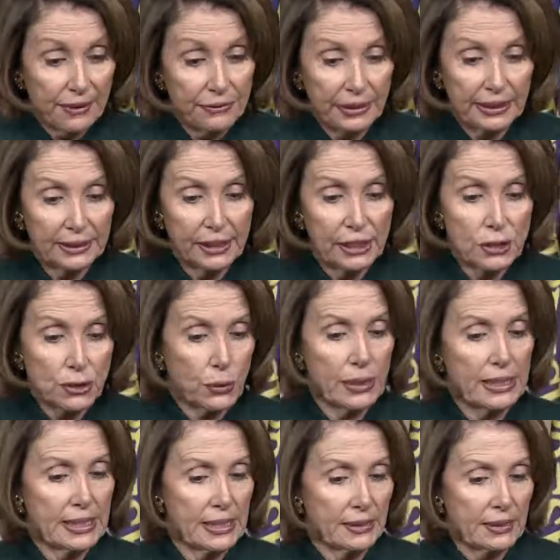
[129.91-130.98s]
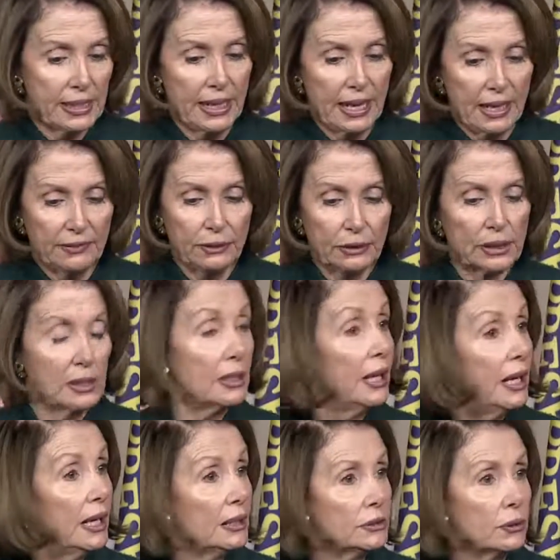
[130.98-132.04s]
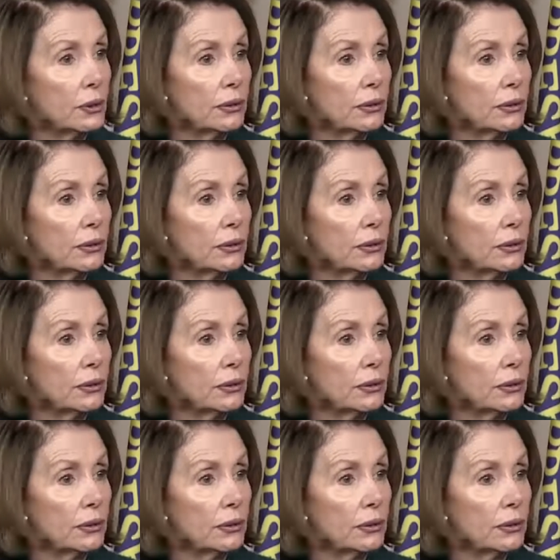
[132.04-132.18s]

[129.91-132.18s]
found it intriguing that House